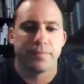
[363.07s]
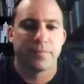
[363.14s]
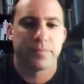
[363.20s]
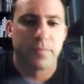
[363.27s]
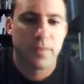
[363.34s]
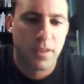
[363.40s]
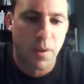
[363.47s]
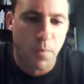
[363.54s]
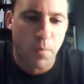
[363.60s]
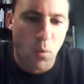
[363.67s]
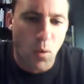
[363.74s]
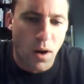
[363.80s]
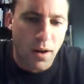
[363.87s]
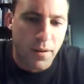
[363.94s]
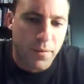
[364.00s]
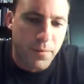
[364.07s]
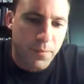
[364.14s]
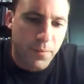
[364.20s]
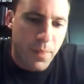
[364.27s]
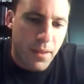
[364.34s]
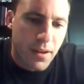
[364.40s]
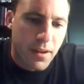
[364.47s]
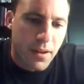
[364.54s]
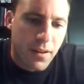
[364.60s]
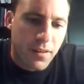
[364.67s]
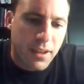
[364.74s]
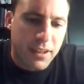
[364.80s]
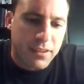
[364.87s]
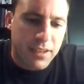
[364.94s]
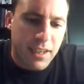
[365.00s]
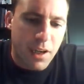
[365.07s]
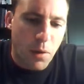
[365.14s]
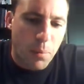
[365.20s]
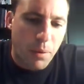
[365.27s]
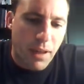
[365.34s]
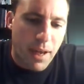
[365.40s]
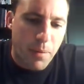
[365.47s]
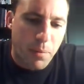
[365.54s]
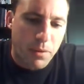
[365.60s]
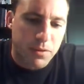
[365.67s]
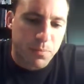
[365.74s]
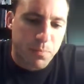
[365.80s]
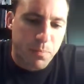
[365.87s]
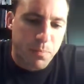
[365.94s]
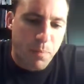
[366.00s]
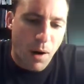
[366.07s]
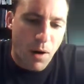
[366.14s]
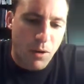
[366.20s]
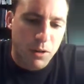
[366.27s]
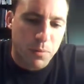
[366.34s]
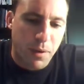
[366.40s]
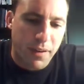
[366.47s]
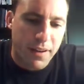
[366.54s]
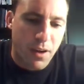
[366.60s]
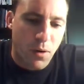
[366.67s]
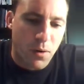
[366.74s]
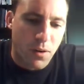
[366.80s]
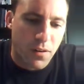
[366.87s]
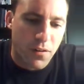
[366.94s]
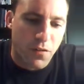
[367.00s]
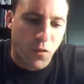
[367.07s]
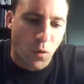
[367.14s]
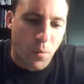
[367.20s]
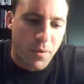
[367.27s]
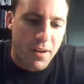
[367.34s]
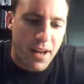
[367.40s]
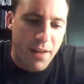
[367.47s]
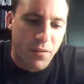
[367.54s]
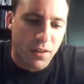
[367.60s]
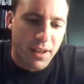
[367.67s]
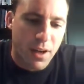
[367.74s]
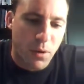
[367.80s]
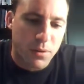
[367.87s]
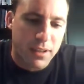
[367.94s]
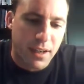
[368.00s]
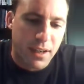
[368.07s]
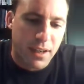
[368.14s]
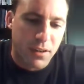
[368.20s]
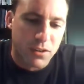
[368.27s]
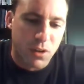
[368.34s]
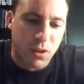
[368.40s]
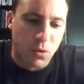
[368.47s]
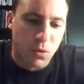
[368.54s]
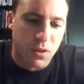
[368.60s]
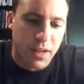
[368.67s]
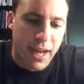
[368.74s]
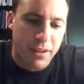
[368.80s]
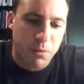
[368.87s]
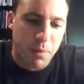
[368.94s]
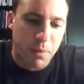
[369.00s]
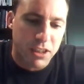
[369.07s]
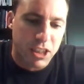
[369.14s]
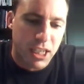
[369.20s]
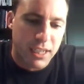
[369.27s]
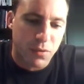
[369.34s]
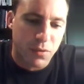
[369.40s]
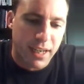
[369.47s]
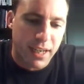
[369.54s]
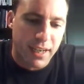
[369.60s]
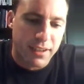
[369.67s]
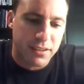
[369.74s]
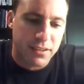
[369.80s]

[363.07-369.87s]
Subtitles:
Number 1. The casino plan proposed by the owner of the former Nevele Hotel is Ulster County's best chance for getting